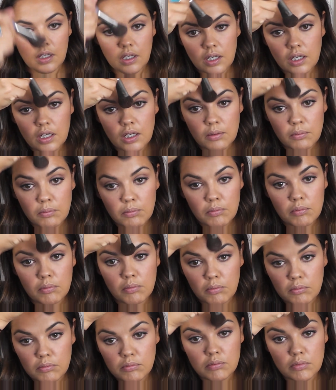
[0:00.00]
I'm
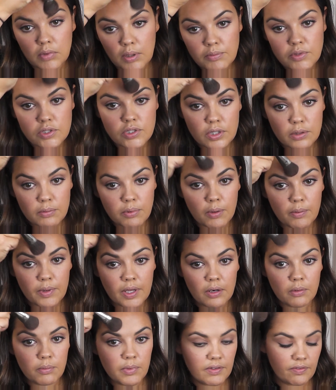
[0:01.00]
just going to pop
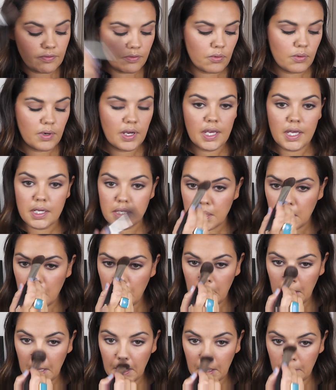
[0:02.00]
that on my forehead,
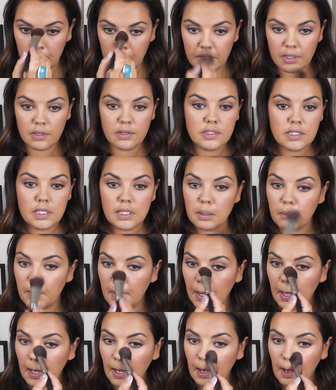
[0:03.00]
down my nose a little
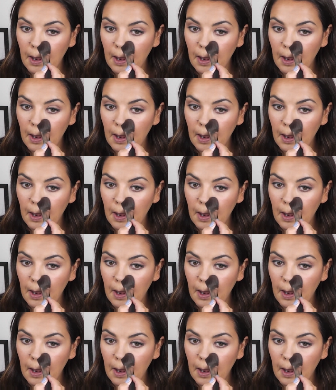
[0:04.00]
bit.